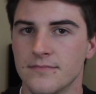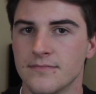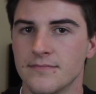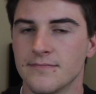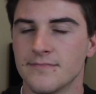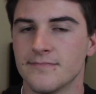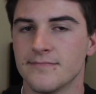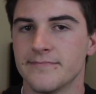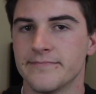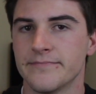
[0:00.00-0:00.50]

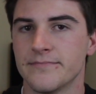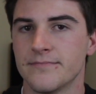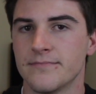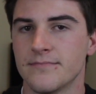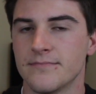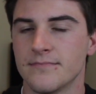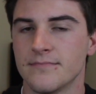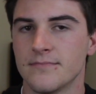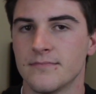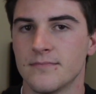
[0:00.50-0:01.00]

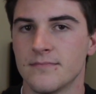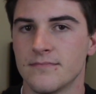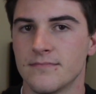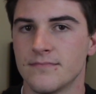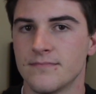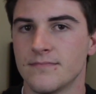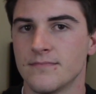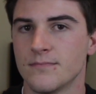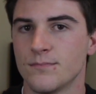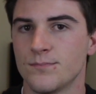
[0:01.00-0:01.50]

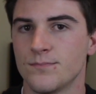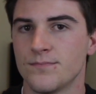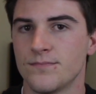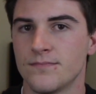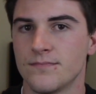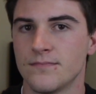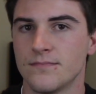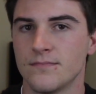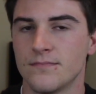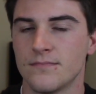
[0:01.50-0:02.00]

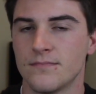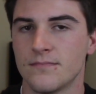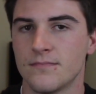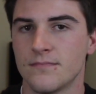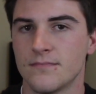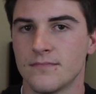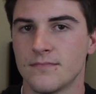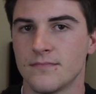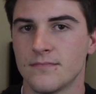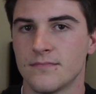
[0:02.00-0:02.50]

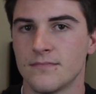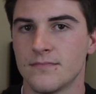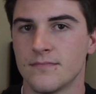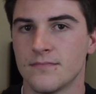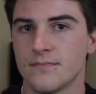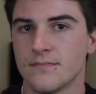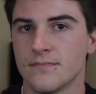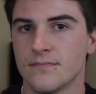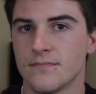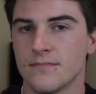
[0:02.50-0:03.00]

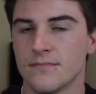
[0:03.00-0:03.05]
[no speech]